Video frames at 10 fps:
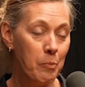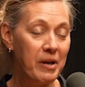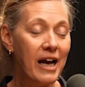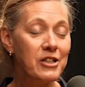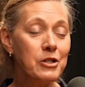
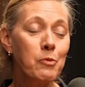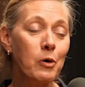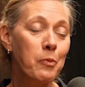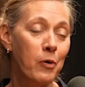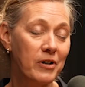But actually,
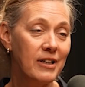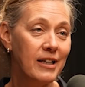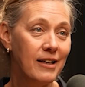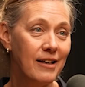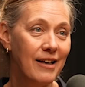more
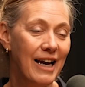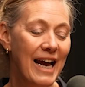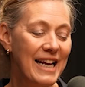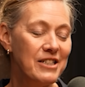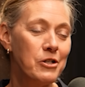importantly,
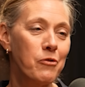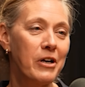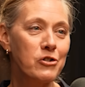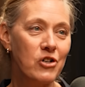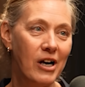I get to know
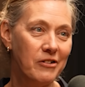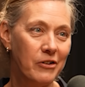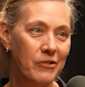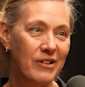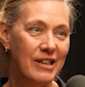their child
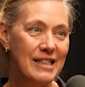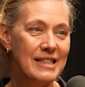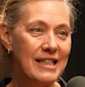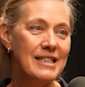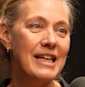though.
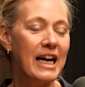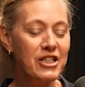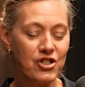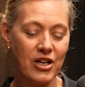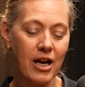See, this thing
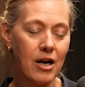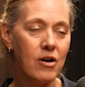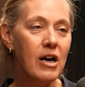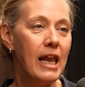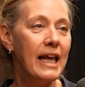I
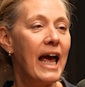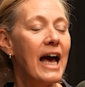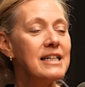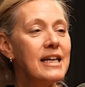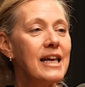share, like
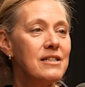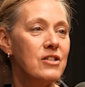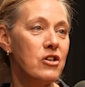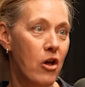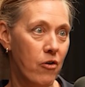as I get
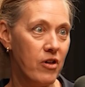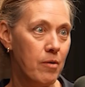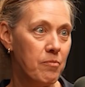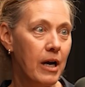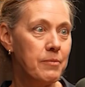to know
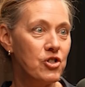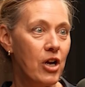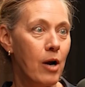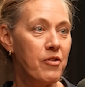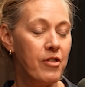them, I
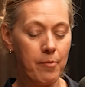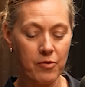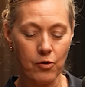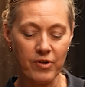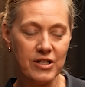share with
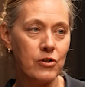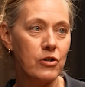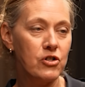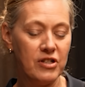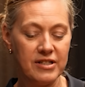them the
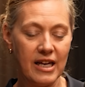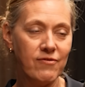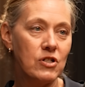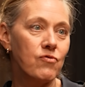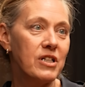research, the
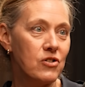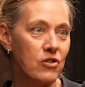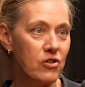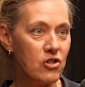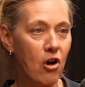safety
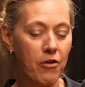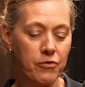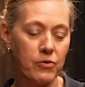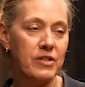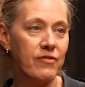research, all mm
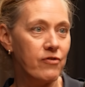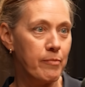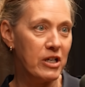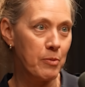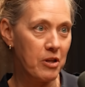-hmm. sorts of
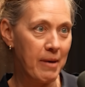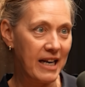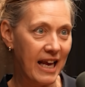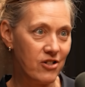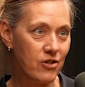information about the
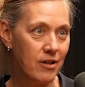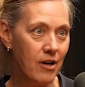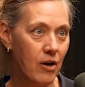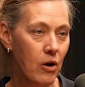medication.